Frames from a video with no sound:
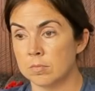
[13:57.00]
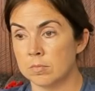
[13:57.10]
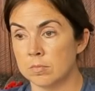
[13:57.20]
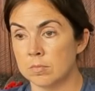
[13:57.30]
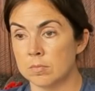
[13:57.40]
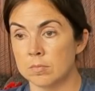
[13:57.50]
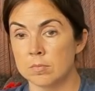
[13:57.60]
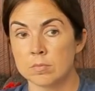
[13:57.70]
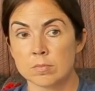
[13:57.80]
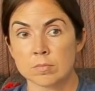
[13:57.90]

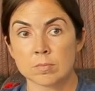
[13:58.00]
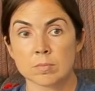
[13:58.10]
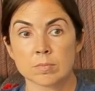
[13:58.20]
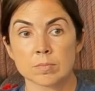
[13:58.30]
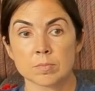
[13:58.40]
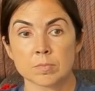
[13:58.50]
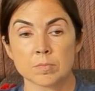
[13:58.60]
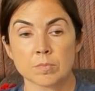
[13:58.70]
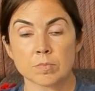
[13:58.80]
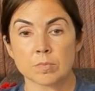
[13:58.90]

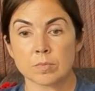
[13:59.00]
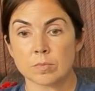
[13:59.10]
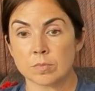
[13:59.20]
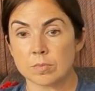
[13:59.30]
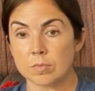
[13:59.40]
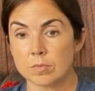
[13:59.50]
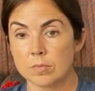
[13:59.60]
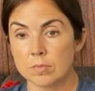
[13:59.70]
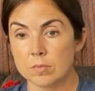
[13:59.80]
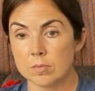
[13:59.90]

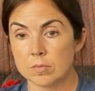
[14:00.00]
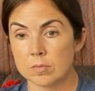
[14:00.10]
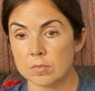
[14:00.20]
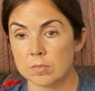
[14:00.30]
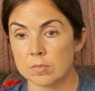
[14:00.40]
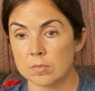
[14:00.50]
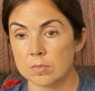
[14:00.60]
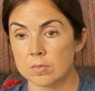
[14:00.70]
[no speech]